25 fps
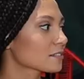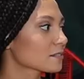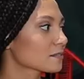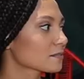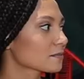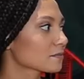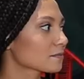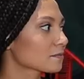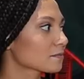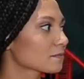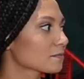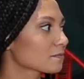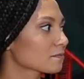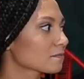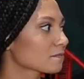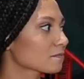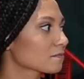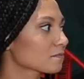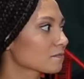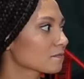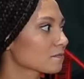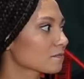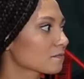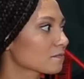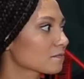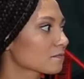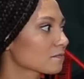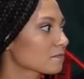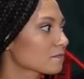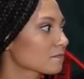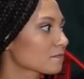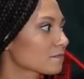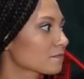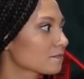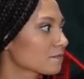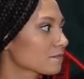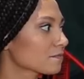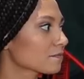
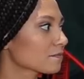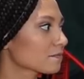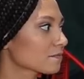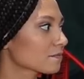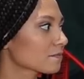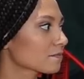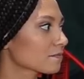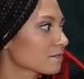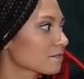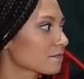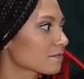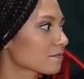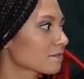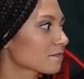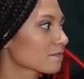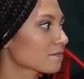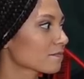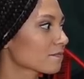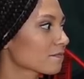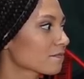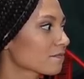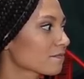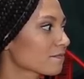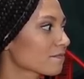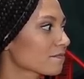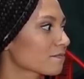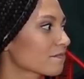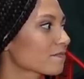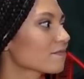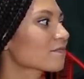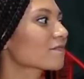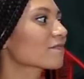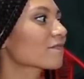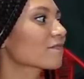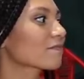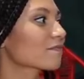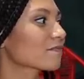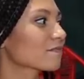
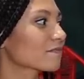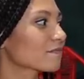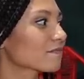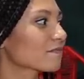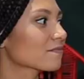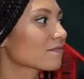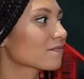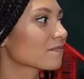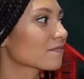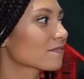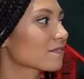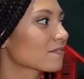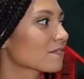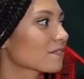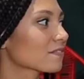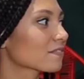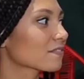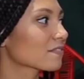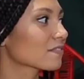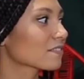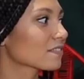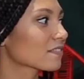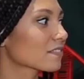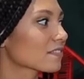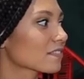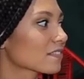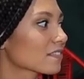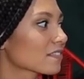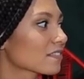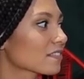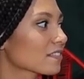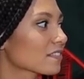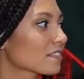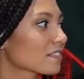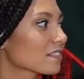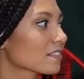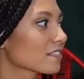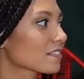
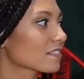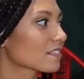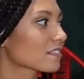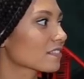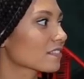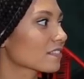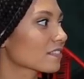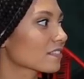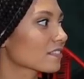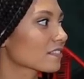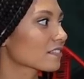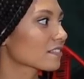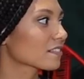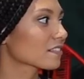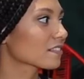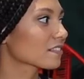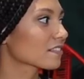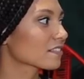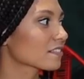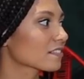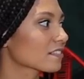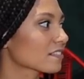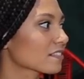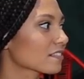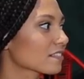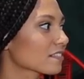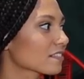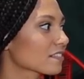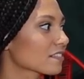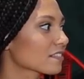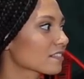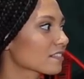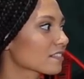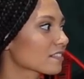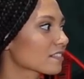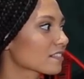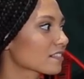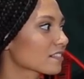
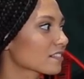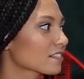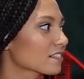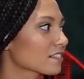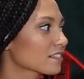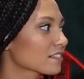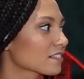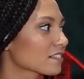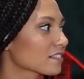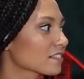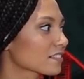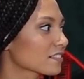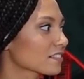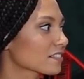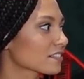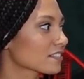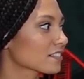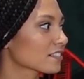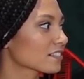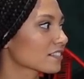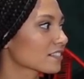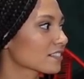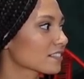(silent)